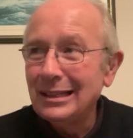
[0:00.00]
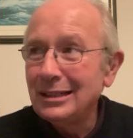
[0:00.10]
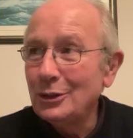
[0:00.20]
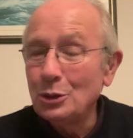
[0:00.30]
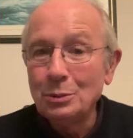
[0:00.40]

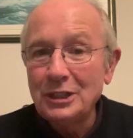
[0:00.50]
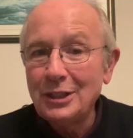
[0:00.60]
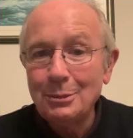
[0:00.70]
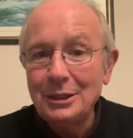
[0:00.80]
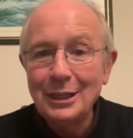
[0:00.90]
Did somebody
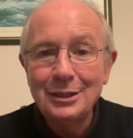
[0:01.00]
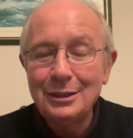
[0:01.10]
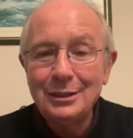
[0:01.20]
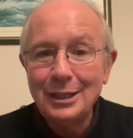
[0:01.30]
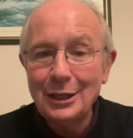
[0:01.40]
tell me
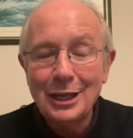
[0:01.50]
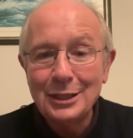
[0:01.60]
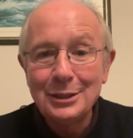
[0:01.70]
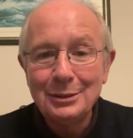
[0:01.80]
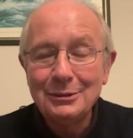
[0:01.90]
that they're not
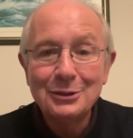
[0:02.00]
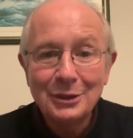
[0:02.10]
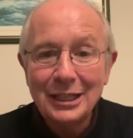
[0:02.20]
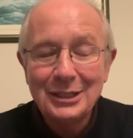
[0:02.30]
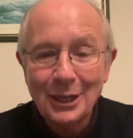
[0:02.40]
in
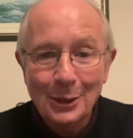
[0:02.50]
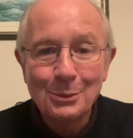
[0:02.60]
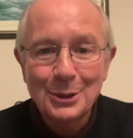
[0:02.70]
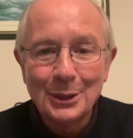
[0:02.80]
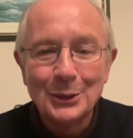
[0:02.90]
great
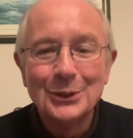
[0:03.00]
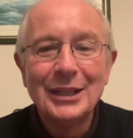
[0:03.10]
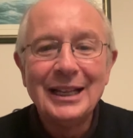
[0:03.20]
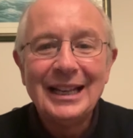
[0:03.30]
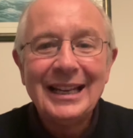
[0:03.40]
terms now?
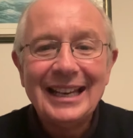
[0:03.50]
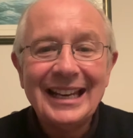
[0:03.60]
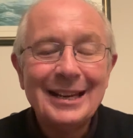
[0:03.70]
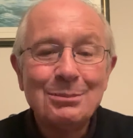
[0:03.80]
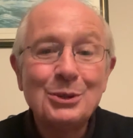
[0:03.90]

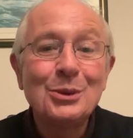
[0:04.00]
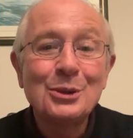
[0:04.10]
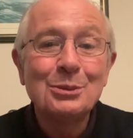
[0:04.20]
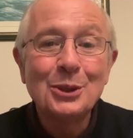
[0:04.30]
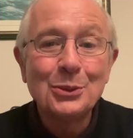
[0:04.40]
But we'll
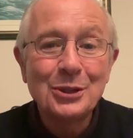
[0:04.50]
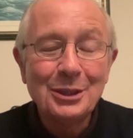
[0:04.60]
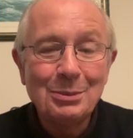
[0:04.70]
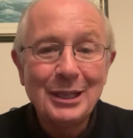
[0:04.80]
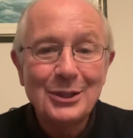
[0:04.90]
come down to the
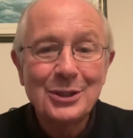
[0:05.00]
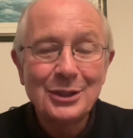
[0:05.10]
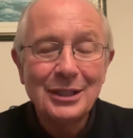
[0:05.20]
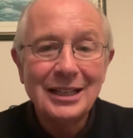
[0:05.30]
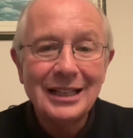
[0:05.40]
players
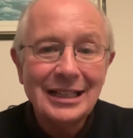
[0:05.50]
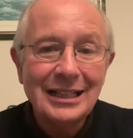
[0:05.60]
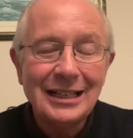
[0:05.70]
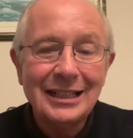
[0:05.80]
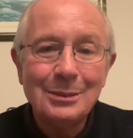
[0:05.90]
and
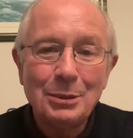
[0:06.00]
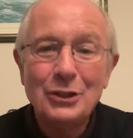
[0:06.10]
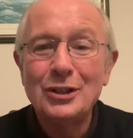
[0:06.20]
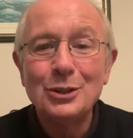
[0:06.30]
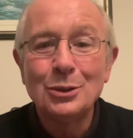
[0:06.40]
on the
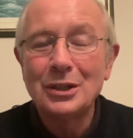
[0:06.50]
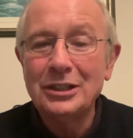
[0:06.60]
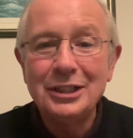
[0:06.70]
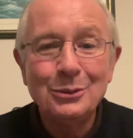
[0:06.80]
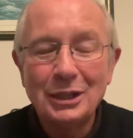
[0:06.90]
pitch. And look, I
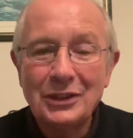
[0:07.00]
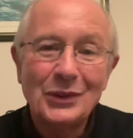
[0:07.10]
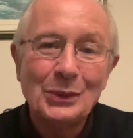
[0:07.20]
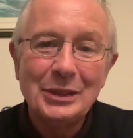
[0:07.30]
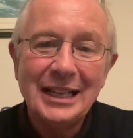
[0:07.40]
think
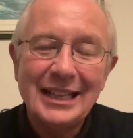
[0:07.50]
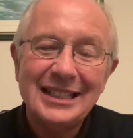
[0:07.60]
Wexford will win that.